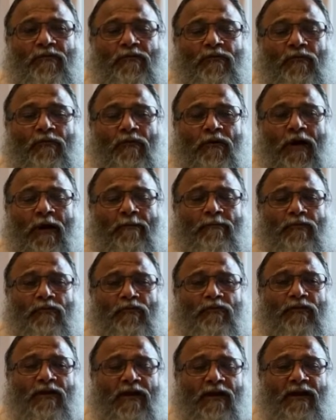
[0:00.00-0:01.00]
To come
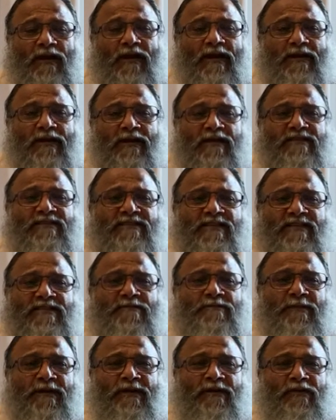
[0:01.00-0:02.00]
to the correct
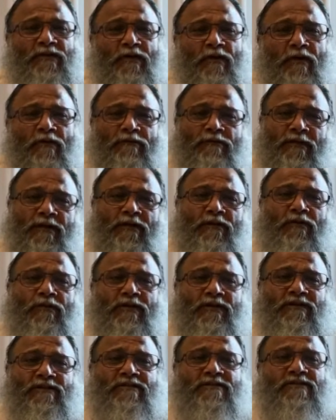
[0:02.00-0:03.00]
assessment of
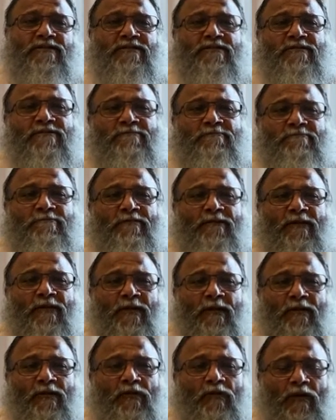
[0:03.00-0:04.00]
ignorance.
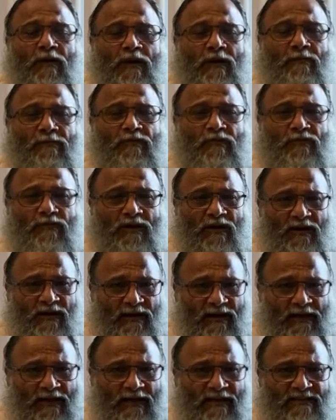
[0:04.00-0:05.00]
To come to the
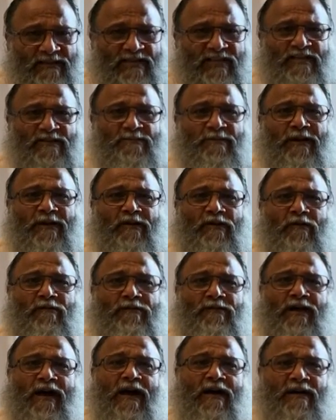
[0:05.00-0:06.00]
correct assessment
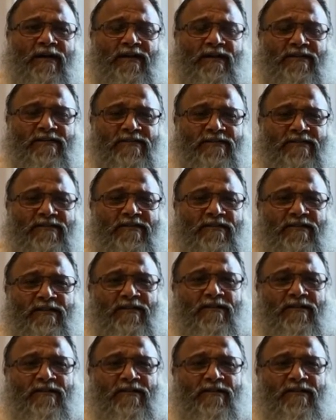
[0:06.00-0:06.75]
of darkness.